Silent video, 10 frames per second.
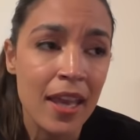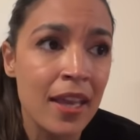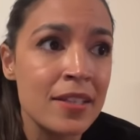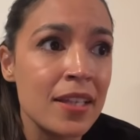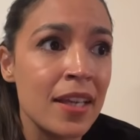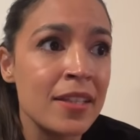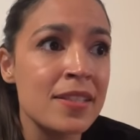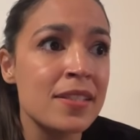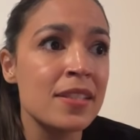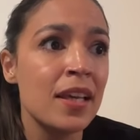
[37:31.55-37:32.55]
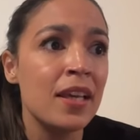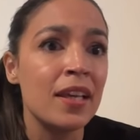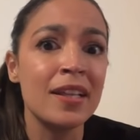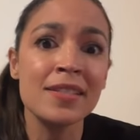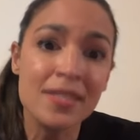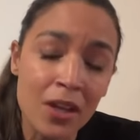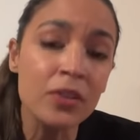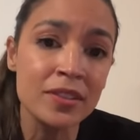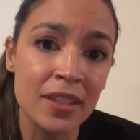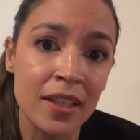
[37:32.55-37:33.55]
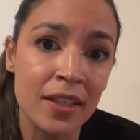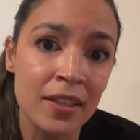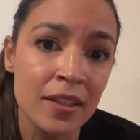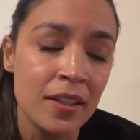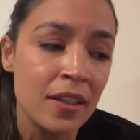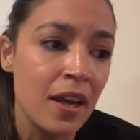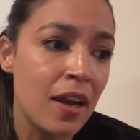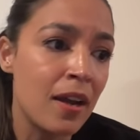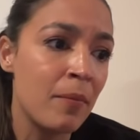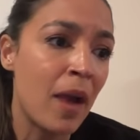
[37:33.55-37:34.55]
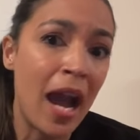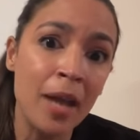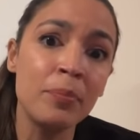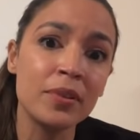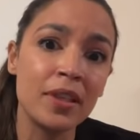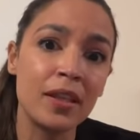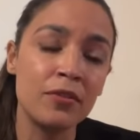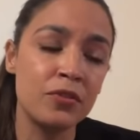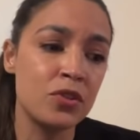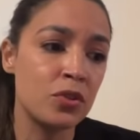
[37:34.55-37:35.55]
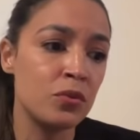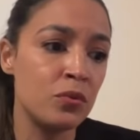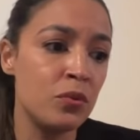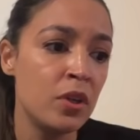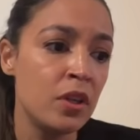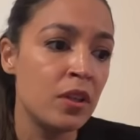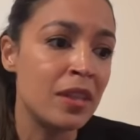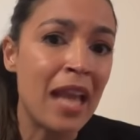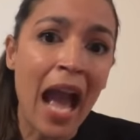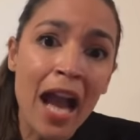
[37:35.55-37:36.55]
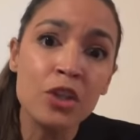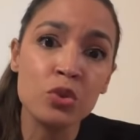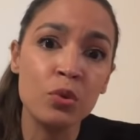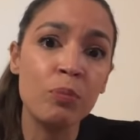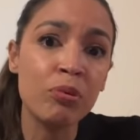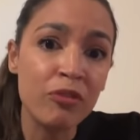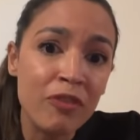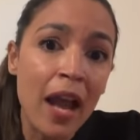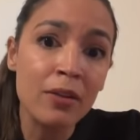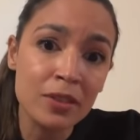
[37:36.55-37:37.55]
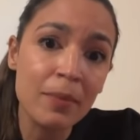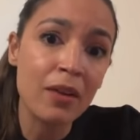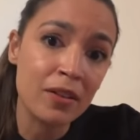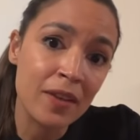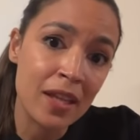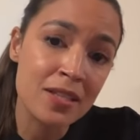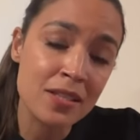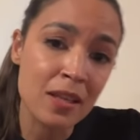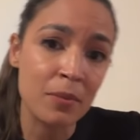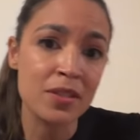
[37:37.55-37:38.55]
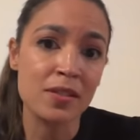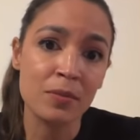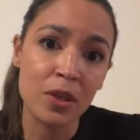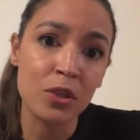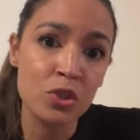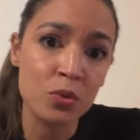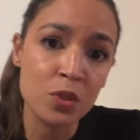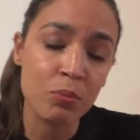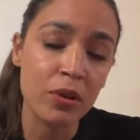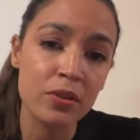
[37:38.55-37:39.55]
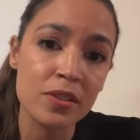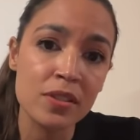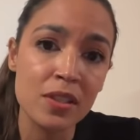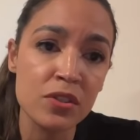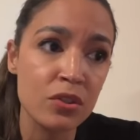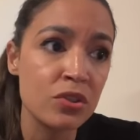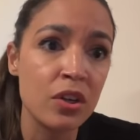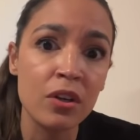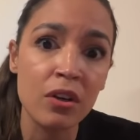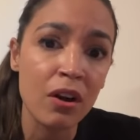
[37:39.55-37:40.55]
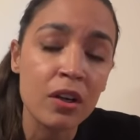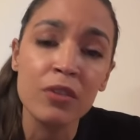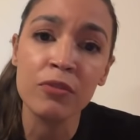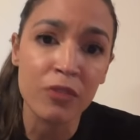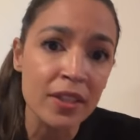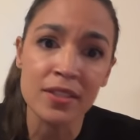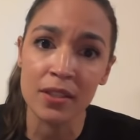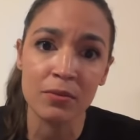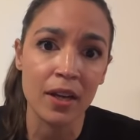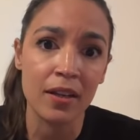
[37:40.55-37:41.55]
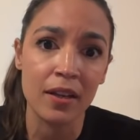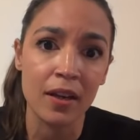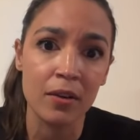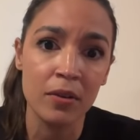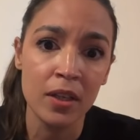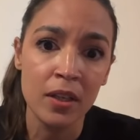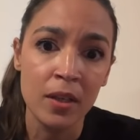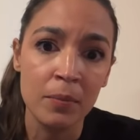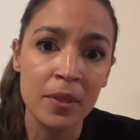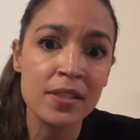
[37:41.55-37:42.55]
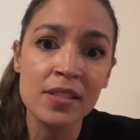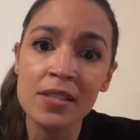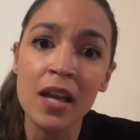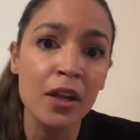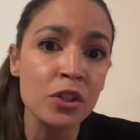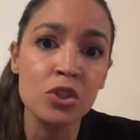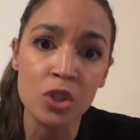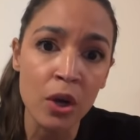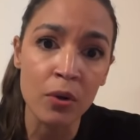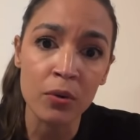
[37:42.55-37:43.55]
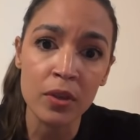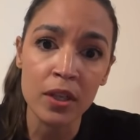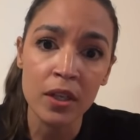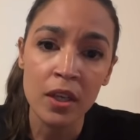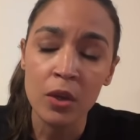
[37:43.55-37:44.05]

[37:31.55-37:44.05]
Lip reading: And it's insulting, I believe, to the actual profound amount of anti-Semitism that our Jewish brothers and sisters are confronting right now. Because it's not a joke.